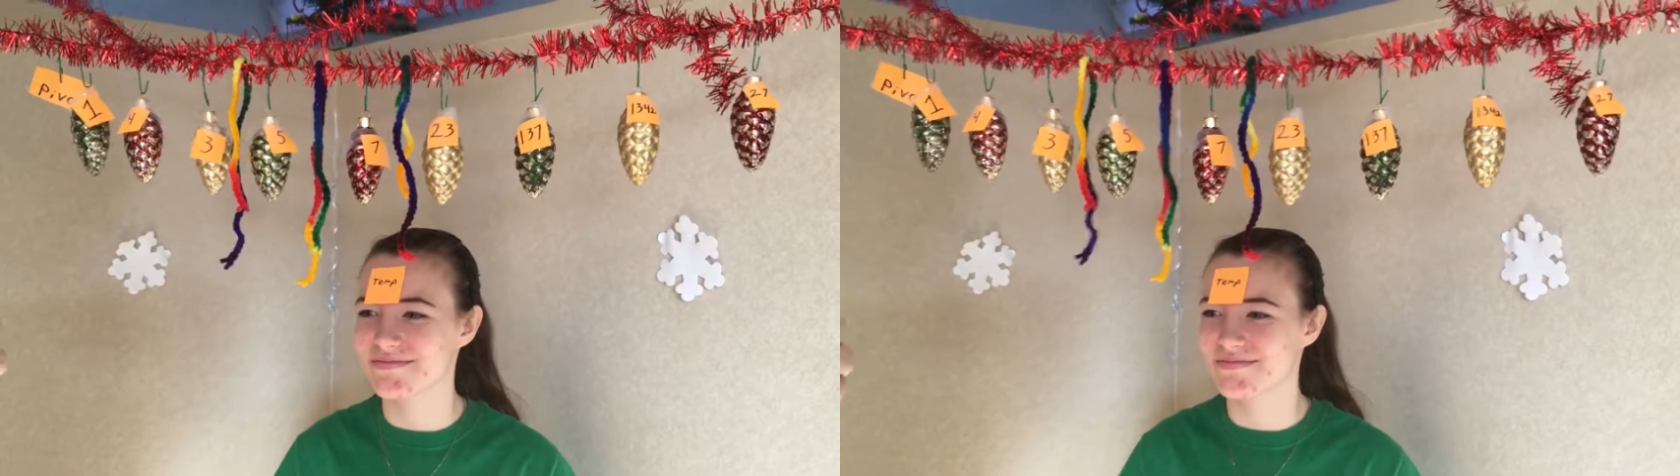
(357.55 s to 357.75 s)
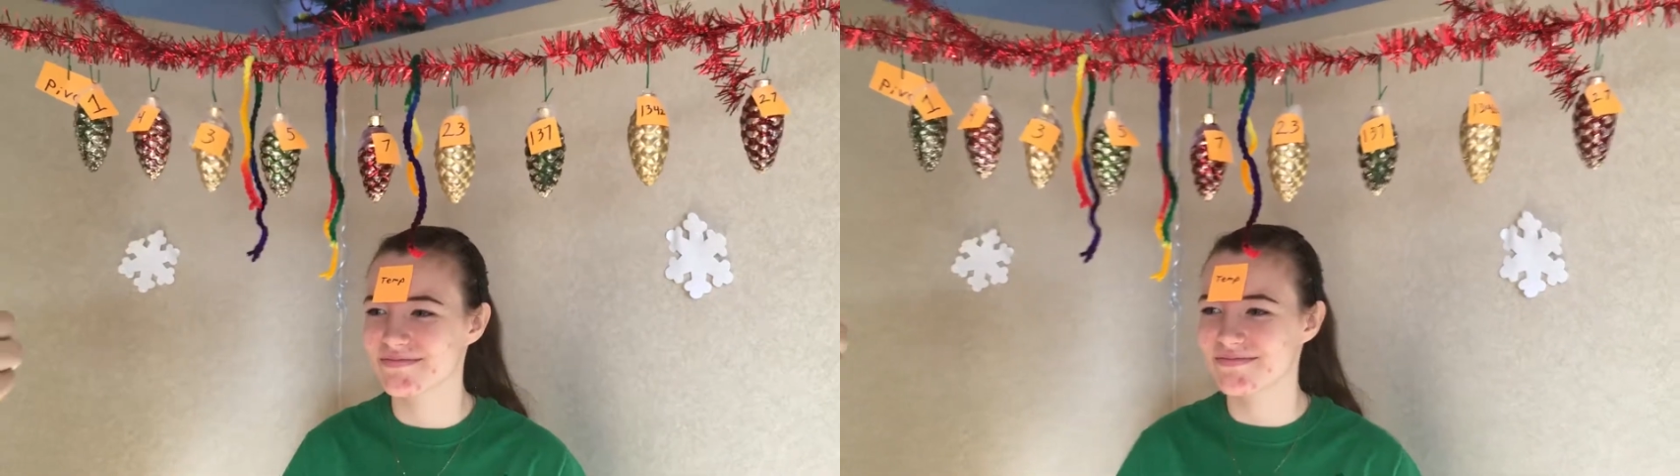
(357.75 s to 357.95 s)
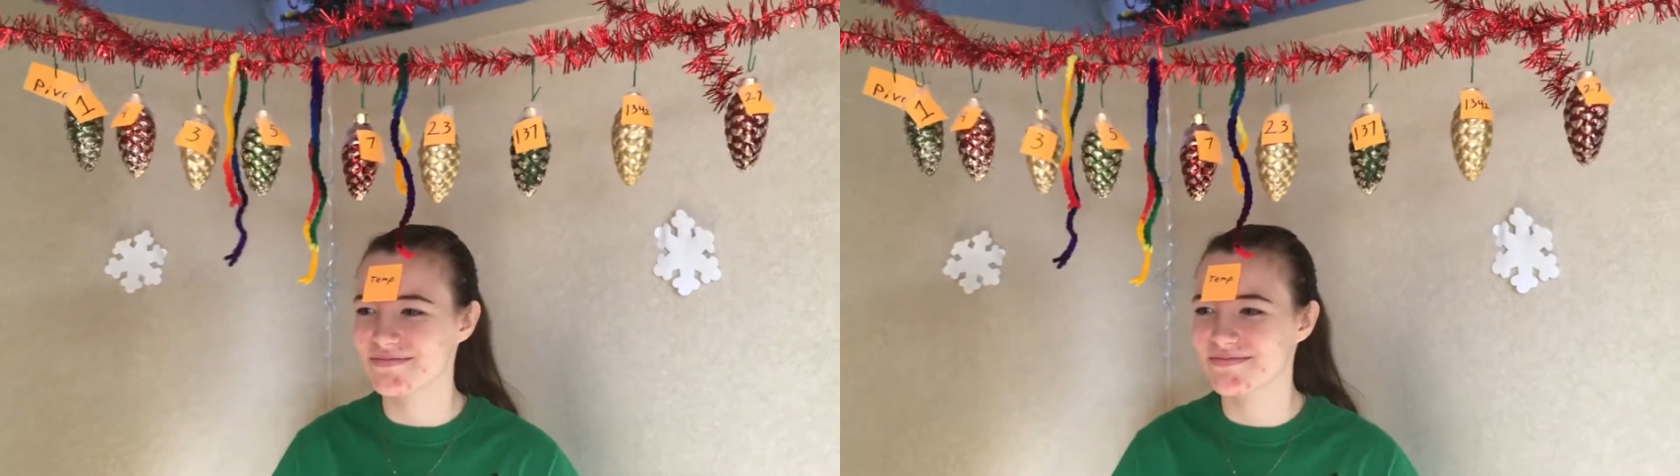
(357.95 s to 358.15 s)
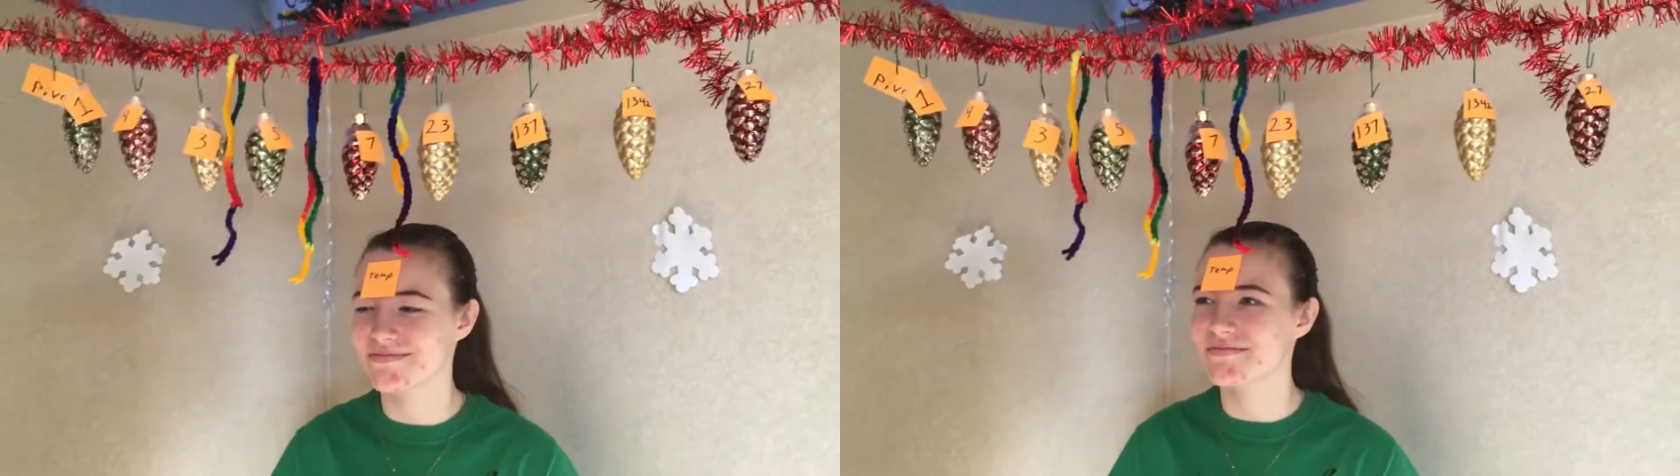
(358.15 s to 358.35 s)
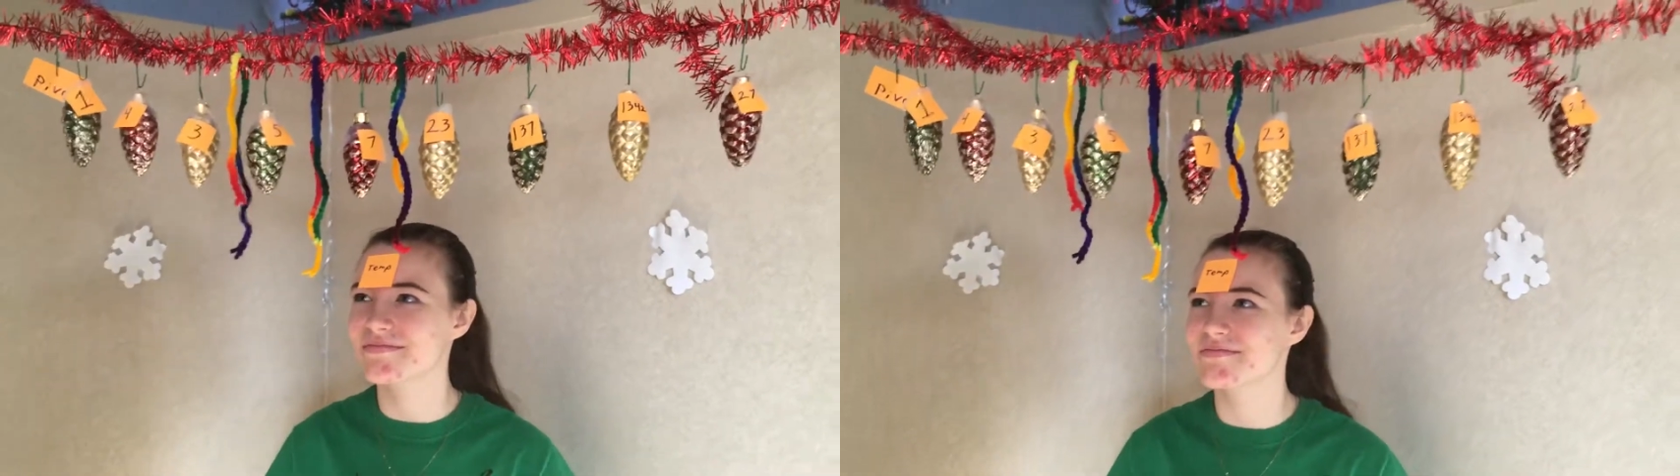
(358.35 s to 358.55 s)
And then we
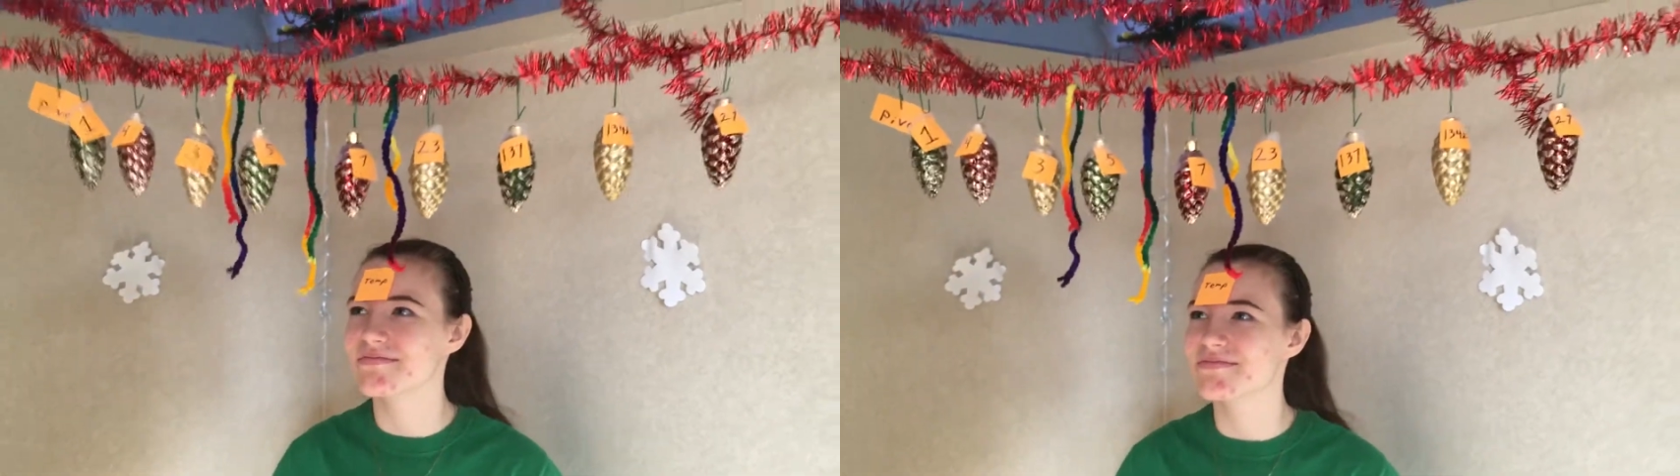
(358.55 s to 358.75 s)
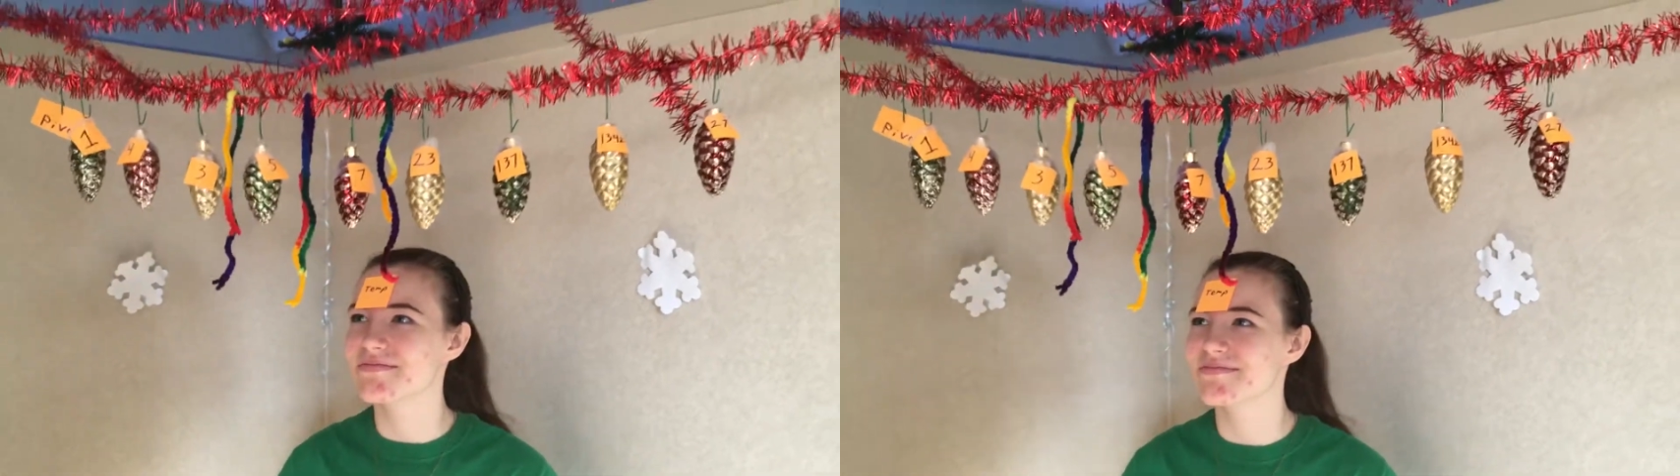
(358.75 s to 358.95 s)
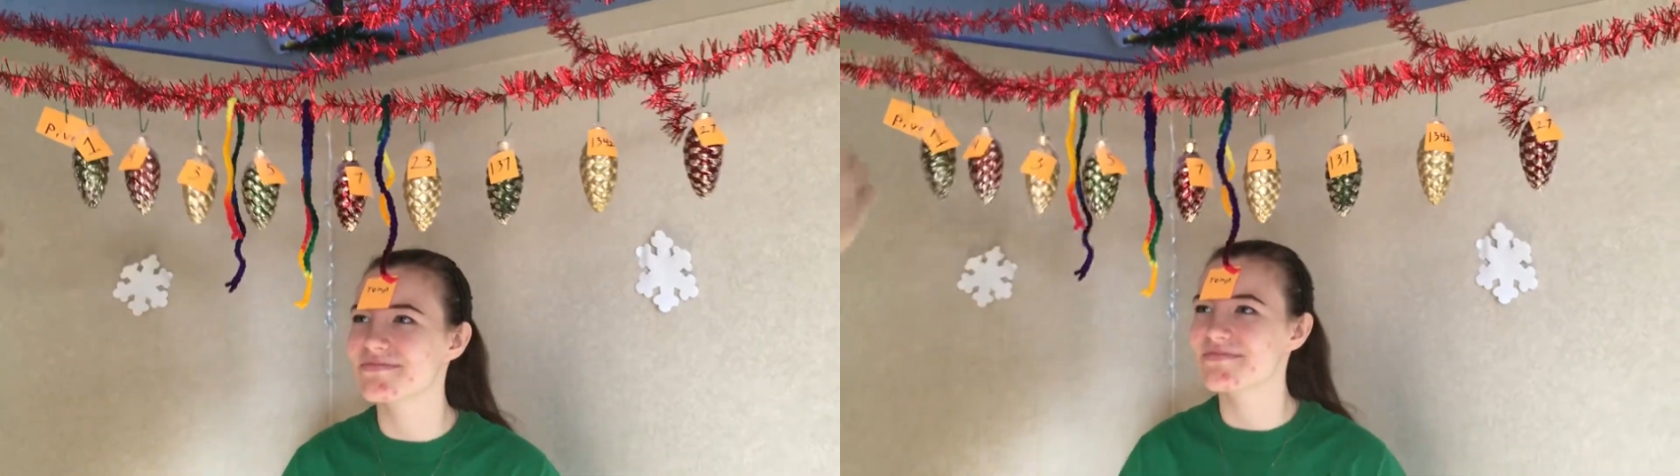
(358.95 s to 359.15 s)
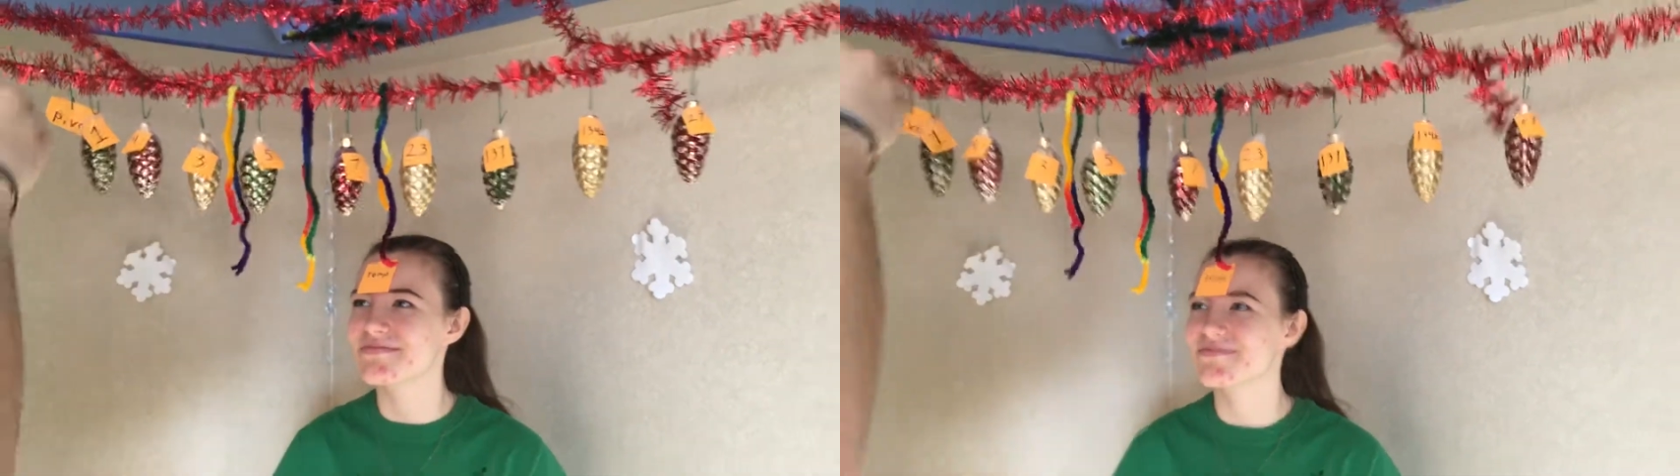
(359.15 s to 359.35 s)
will do our